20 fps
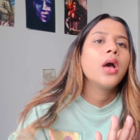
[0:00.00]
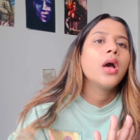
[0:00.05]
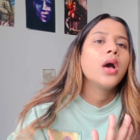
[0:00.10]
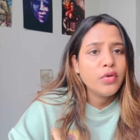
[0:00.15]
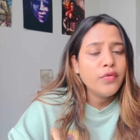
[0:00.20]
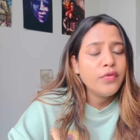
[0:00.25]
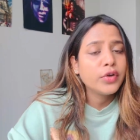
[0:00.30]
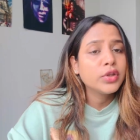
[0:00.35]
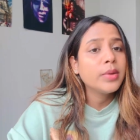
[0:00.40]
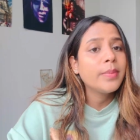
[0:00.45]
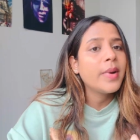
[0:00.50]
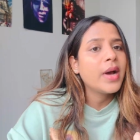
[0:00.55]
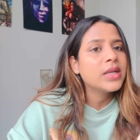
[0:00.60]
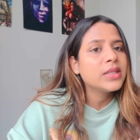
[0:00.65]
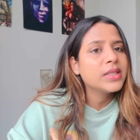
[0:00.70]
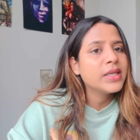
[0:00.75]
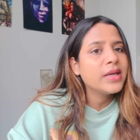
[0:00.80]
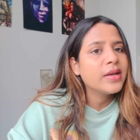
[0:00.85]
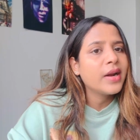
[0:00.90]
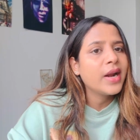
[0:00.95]
So for the
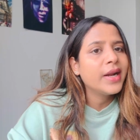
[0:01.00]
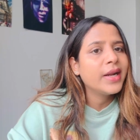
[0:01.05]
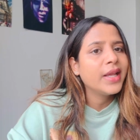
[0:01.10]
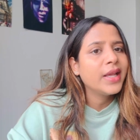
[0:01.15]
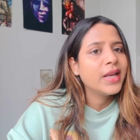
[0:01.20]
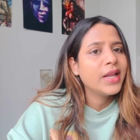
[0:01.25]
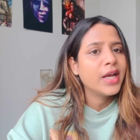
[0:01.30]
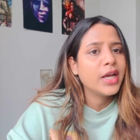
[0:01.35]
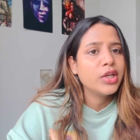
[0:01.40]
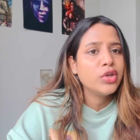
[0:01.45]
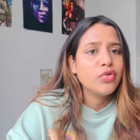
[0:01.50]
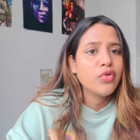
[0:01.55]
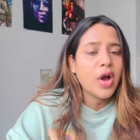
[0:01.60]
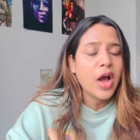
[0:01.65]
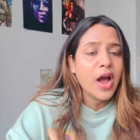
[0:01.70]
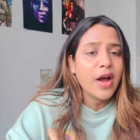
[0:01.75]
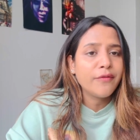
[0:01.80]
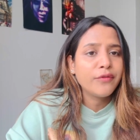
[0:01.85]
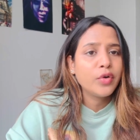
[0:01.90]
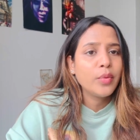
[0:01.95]
passing criteria, you
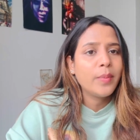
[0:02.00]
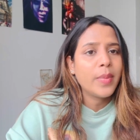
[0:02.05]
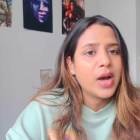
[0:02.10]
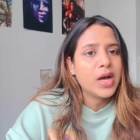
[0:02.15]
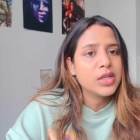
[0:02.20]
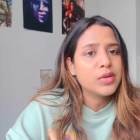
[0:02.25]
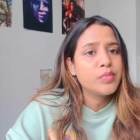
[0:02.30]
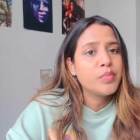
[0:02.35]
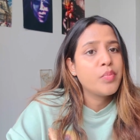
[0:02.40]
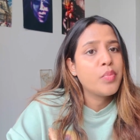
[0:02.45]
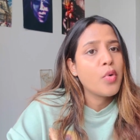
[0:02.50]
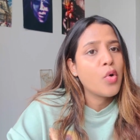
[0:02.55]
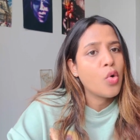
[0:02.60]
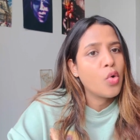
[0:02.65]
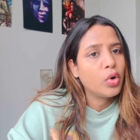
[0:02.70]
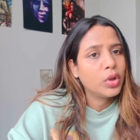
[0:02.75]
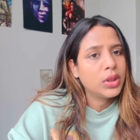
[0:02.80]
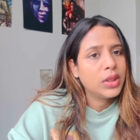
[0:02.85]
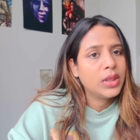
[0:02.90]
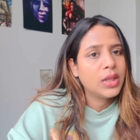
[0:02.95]
have to pass
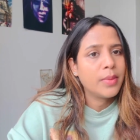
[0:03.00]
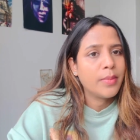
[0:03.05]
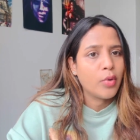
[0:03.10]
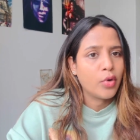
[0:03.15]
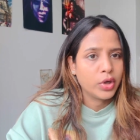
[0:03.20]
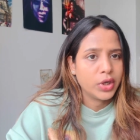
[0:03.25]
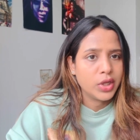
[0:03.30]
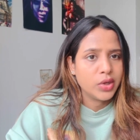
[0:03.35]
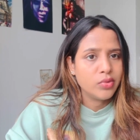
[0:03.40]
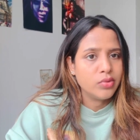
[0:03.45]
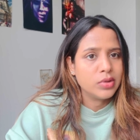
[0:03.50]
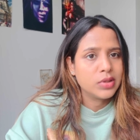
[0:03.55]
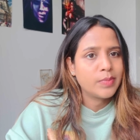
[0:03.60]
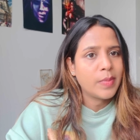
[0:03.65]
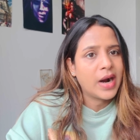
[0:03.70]
both the modules,